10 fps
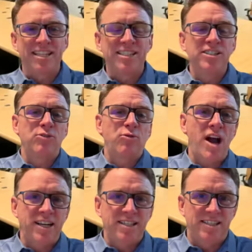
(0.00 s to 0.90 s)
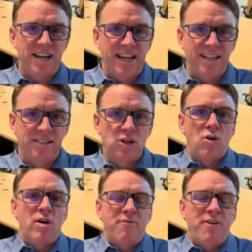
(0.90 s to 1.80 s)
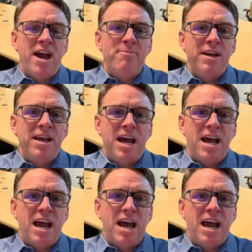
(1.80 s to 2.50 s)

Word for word: this isn't rocket science. So oh if, God, no.